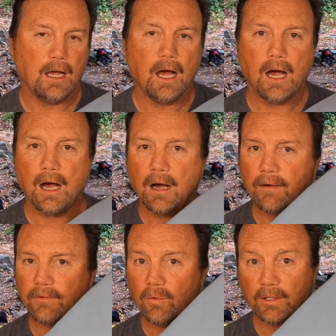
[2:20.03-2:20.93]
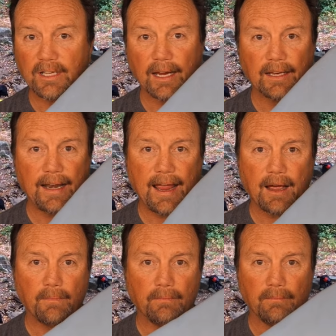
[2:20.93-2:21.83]
Um, you want to take a
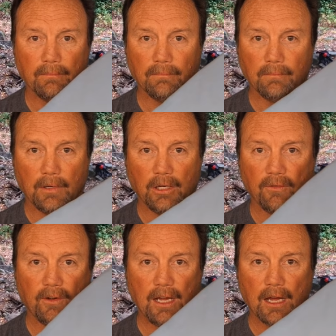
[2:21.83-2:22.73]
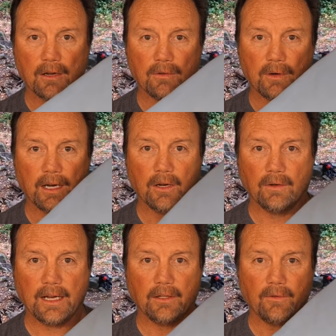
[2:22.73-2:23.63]
nap in your vehicle while you're
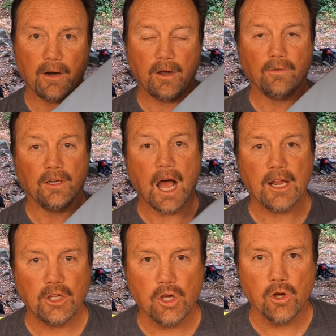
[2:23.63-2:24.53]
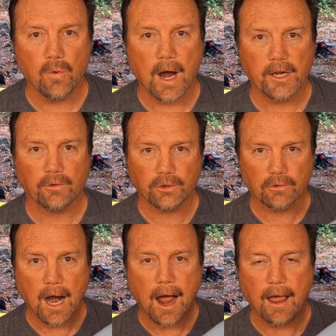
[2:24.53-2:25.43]
going down the road? Not you while you're
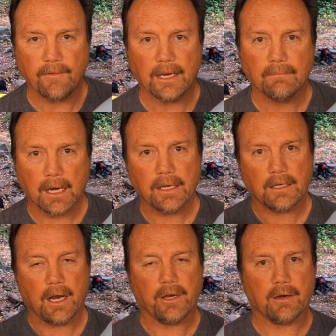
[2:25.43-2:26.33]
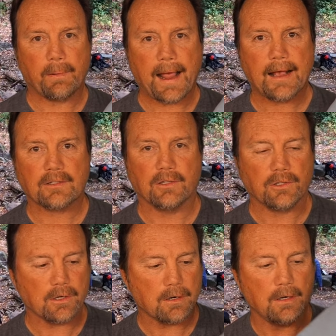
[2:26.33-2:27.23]
driving, but you know, your
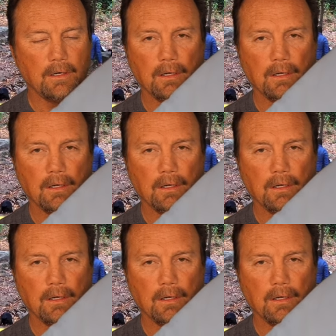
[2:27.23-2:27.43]
passenger.